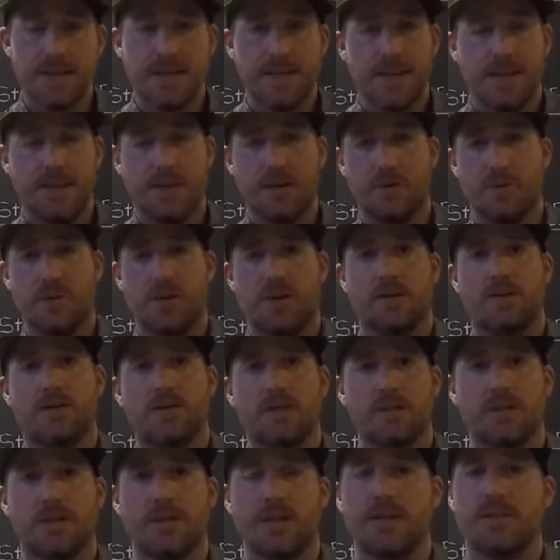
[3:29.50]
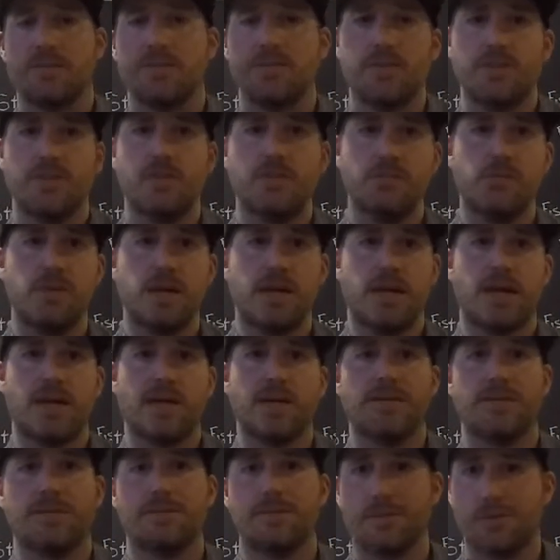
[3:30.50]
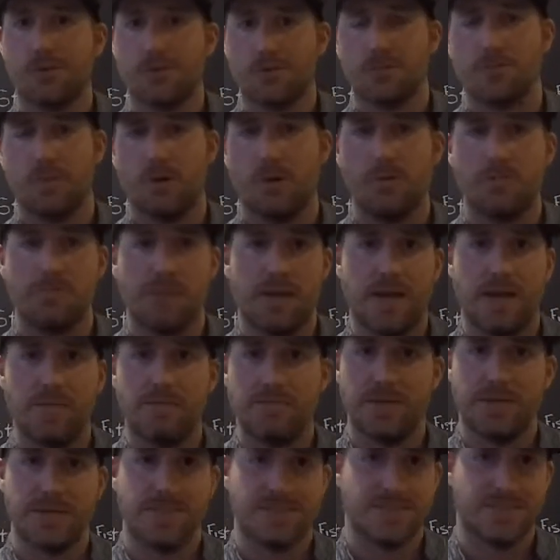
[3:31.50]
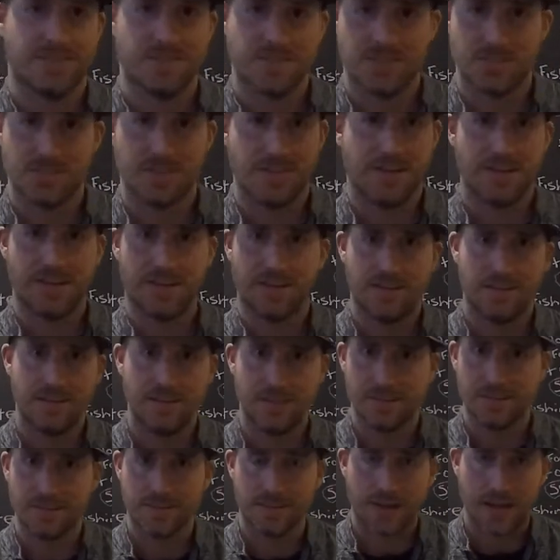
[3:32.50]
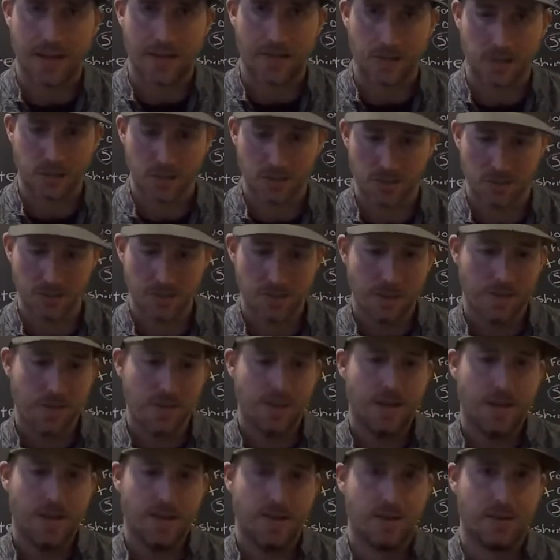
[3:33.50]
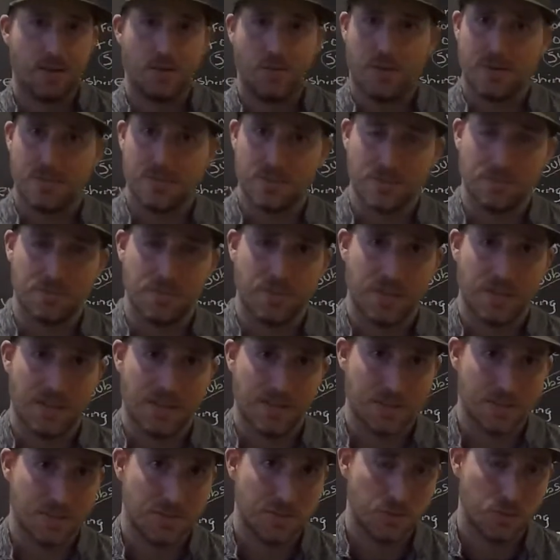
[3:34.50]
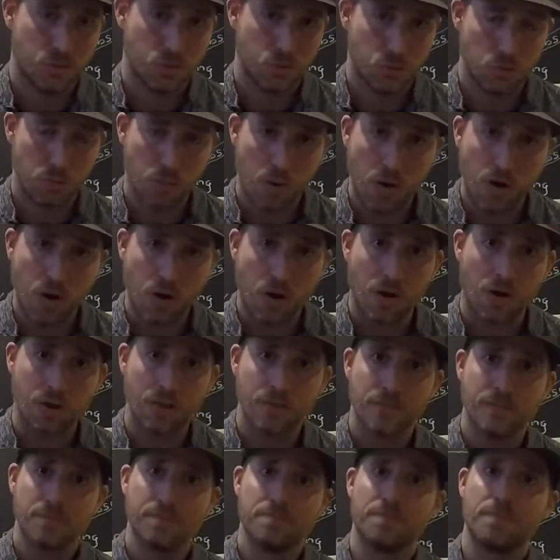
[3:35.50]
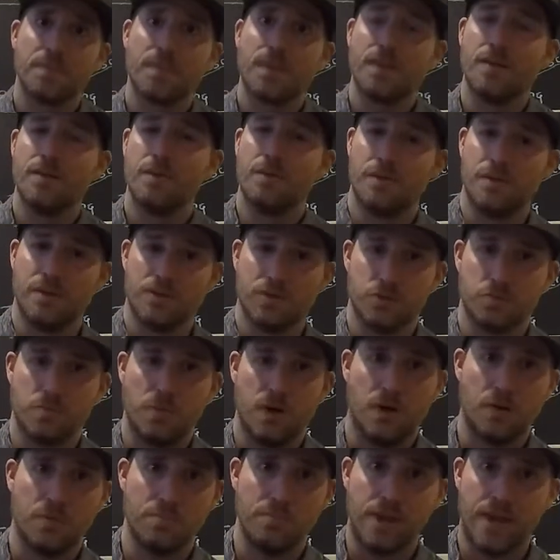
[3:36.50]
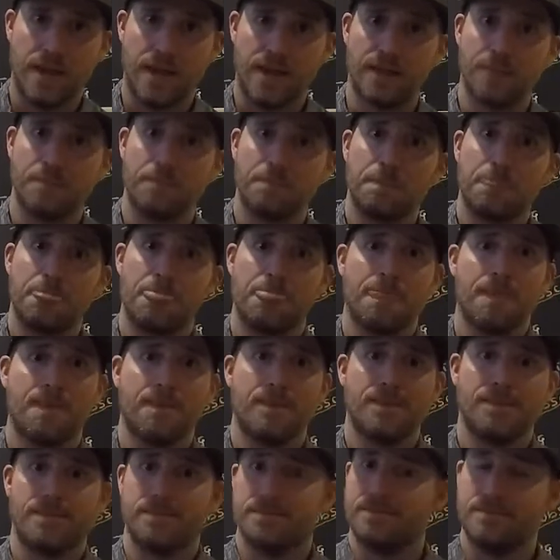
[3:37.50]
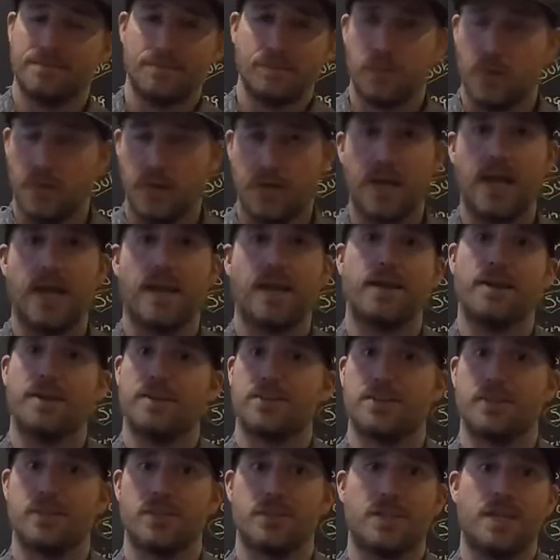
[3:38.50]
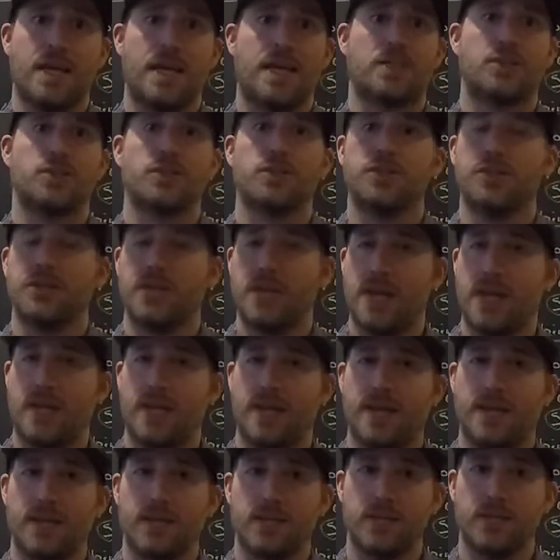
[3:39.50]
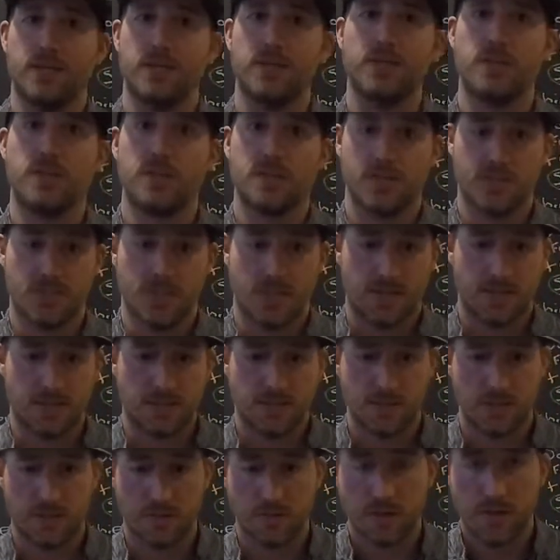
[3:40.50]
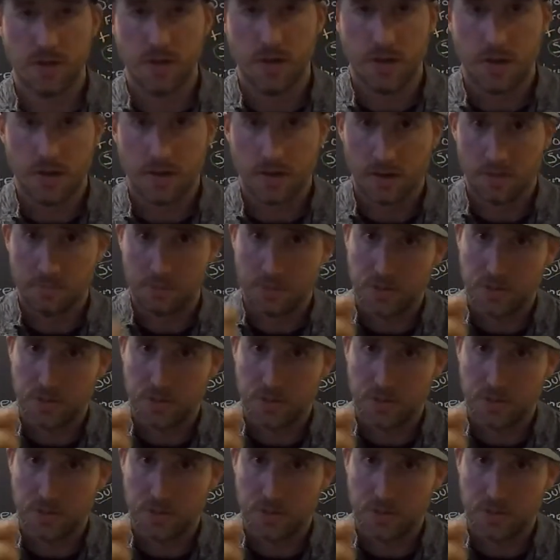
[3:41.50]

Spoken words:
You don't want a hook that's too big with a small bait because it's just not going to look natural. You don't want something that's too small with a small bait where, again, it doesn't look natural. You can't get a good hook set. So a number